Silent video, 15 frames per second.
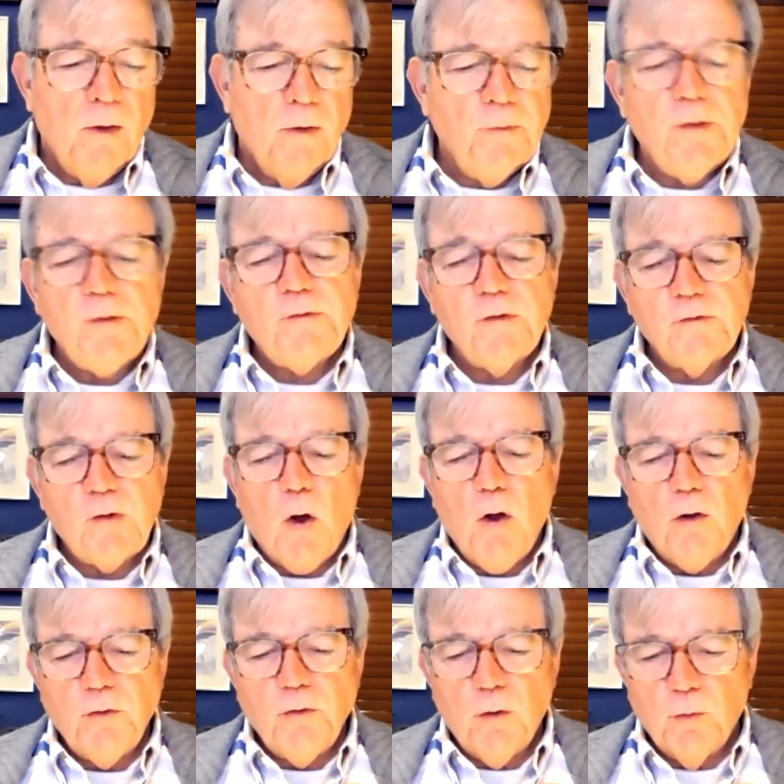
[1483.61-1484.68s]
This is all
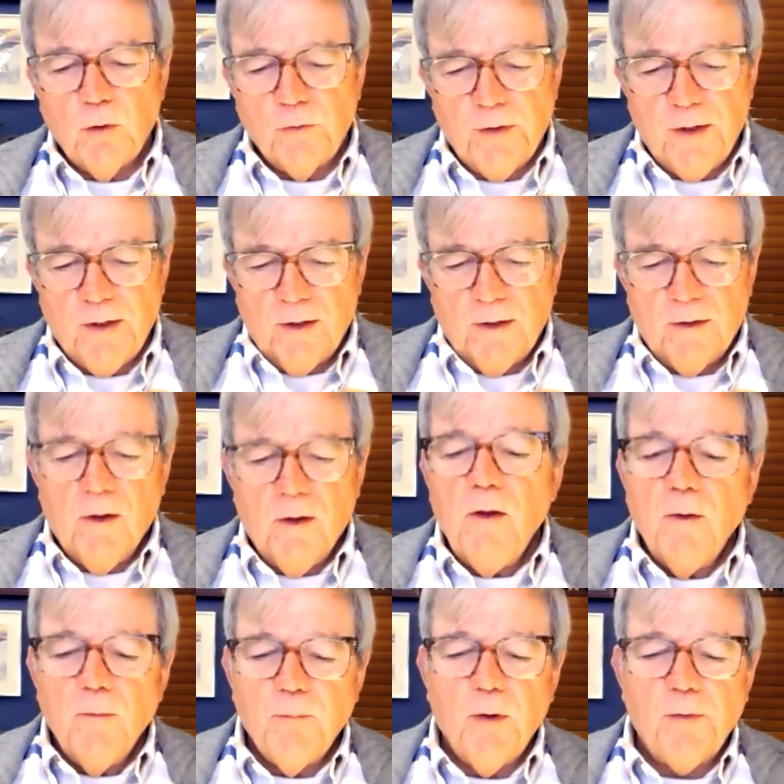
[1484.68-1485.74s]
you will need.
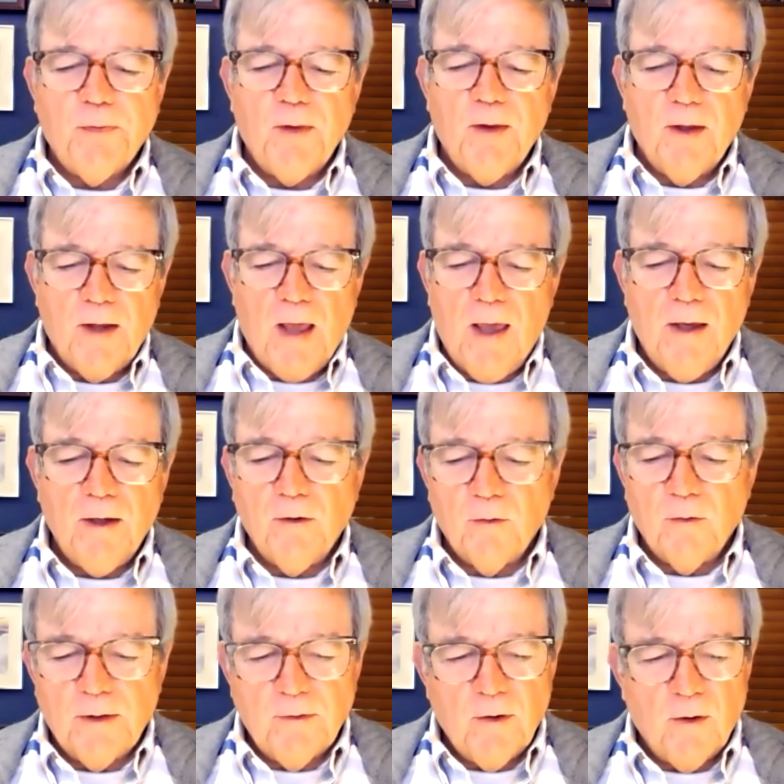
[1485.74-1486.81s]
Put the inhaler
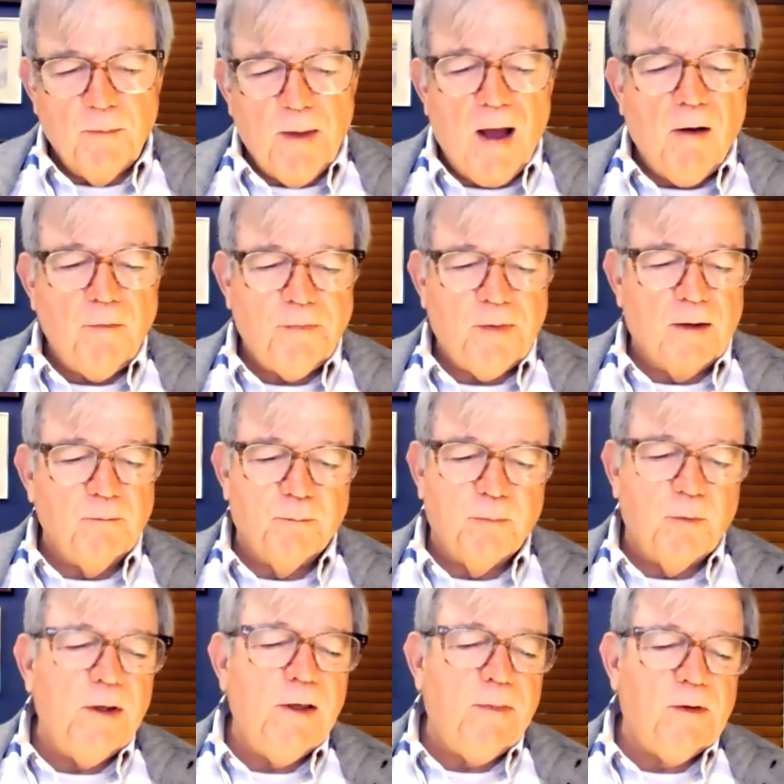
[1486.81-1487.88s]
in your mouth and
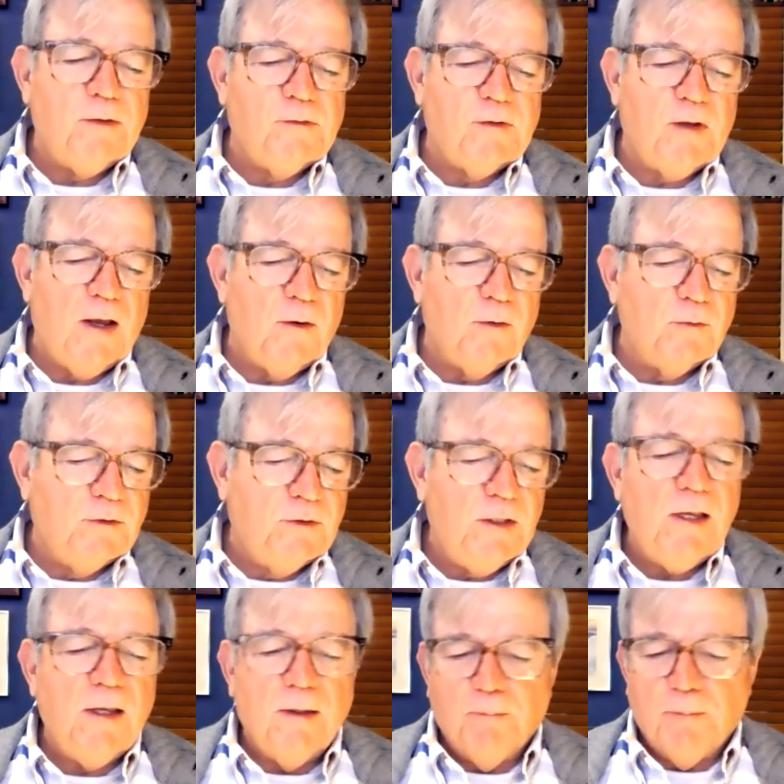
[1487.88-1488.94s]
breathe its air
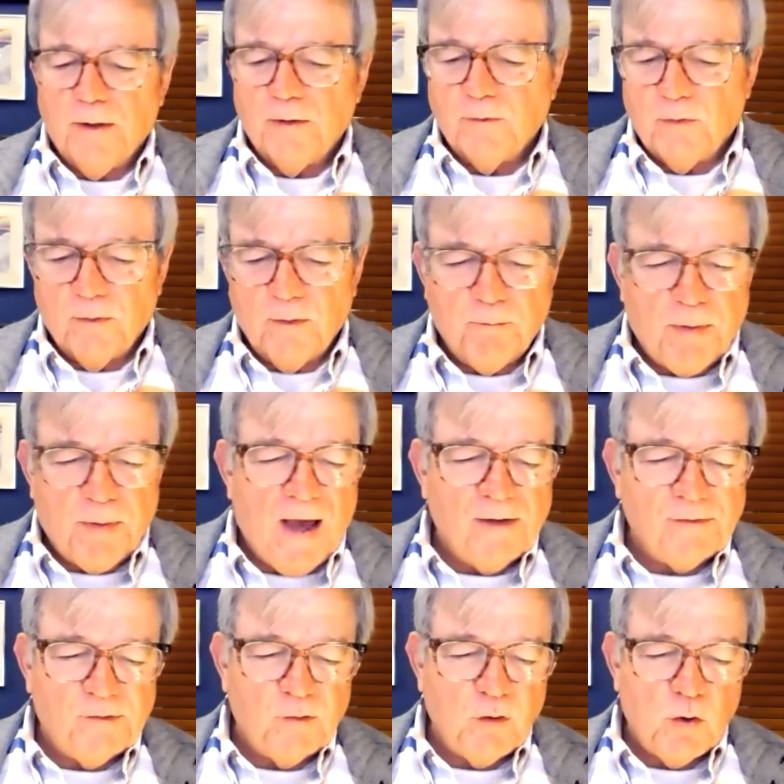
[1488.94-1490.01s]
deep into the
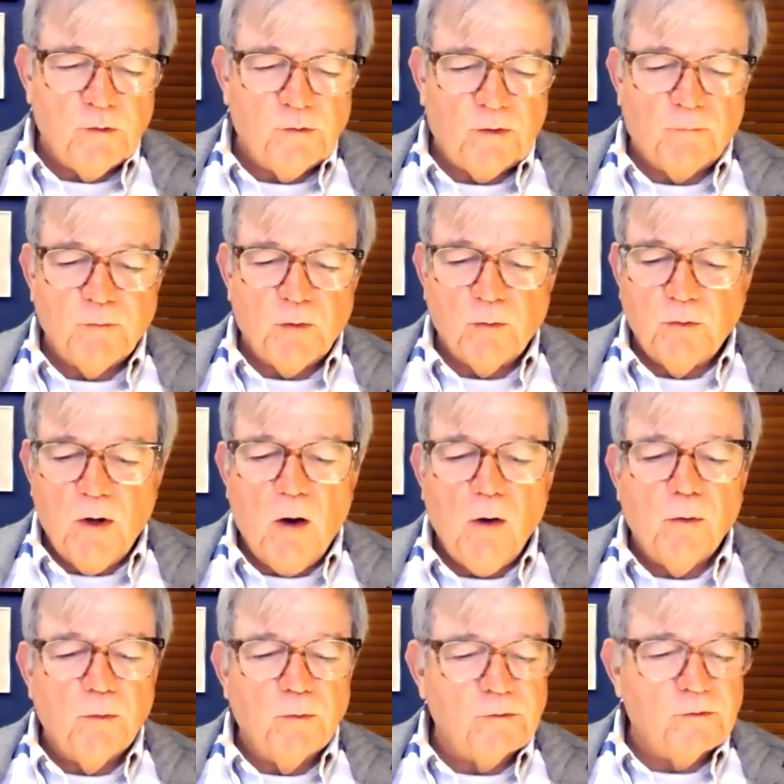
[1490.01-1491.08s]
passages of your
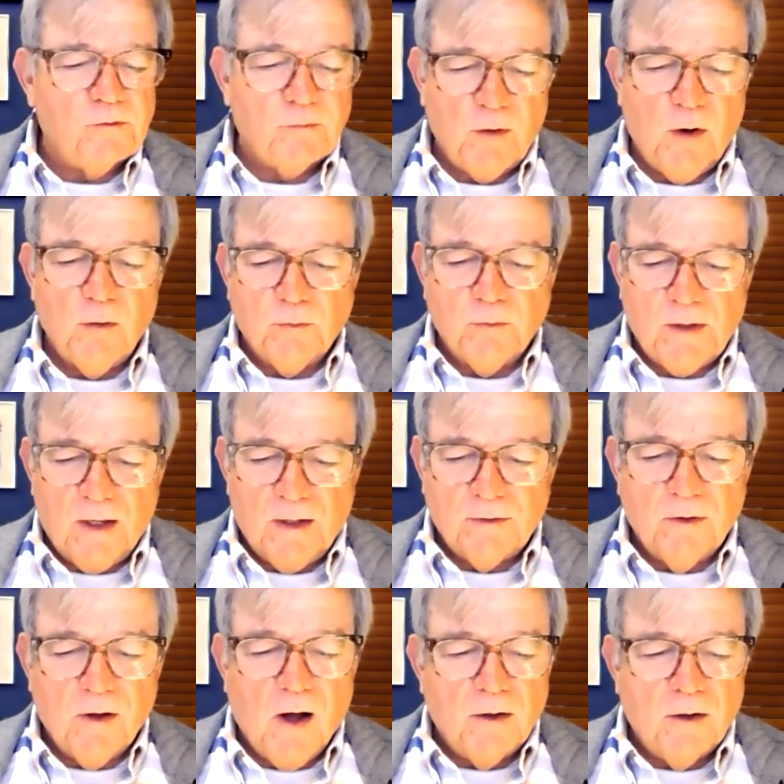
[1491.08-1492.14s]
nose, throat, and
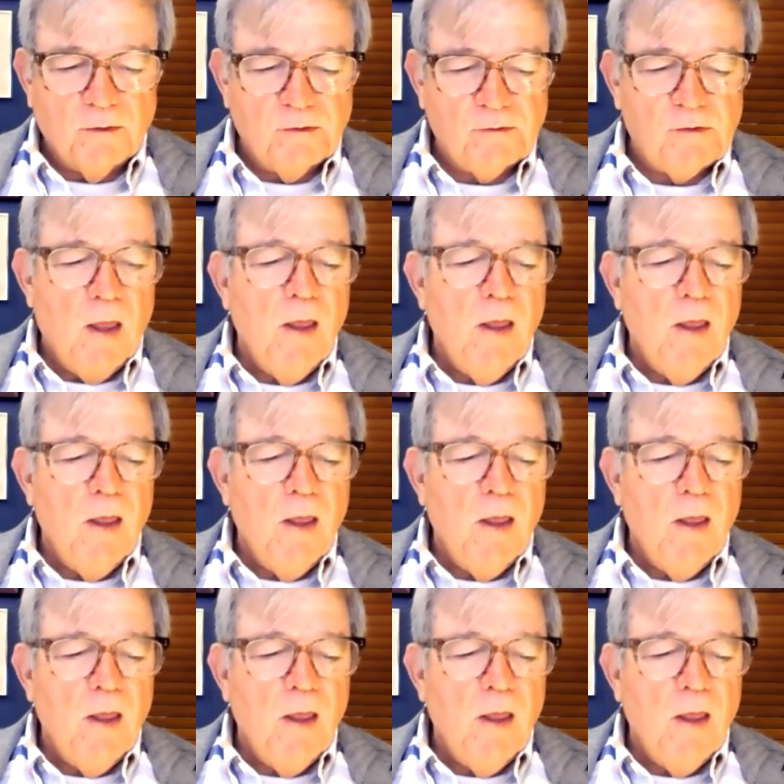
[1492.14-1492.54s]
lungs.